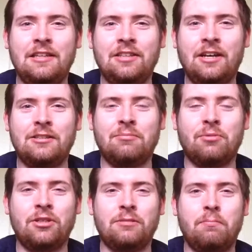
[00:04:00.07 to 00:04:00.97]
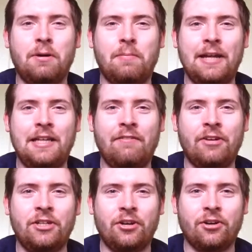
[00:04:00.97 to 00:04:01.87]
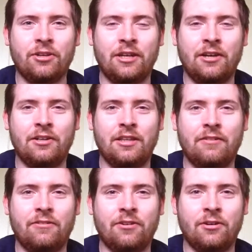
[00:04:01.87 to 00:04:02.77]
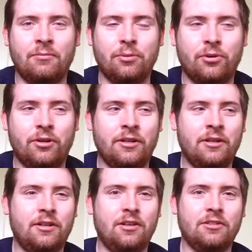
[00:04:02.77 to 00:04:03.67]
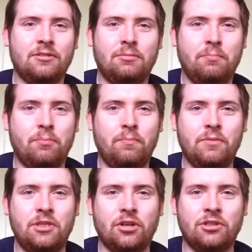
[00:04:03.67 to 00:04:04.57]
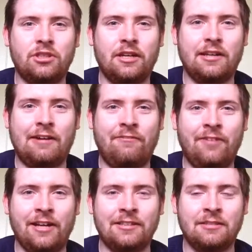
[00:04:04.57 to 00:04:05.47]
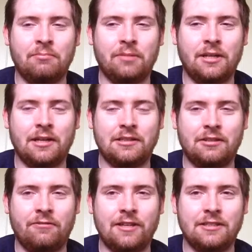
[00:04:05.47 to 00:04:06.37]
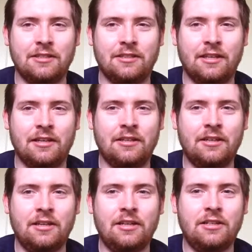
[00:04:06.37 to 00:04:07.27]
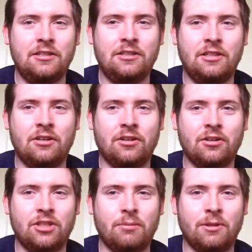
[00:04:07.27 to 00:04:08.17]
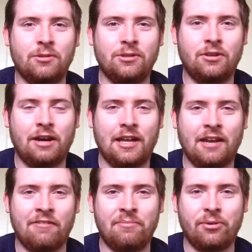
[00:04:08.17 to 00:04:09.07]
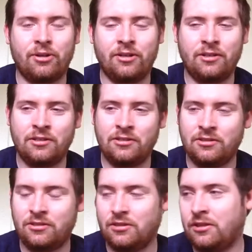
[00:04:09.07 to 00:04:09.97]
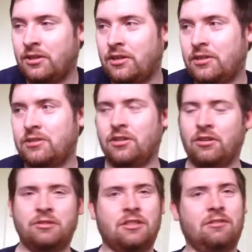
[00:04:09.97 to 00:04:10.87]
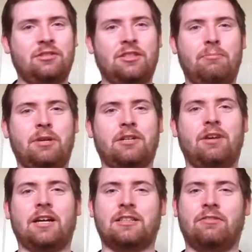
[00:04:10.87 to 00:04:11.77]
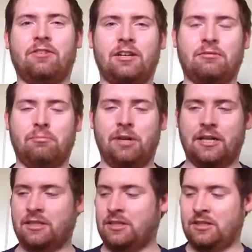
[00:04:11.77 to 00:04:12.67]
saw it more as a bad thing for Jericho than a good thing for Bourne. Jericho still had a lot of fans, and I guess their fans didn't think Jericho should have been losing to a guy like Evan Bourne. So, so, so there's some mixed reaction for that match.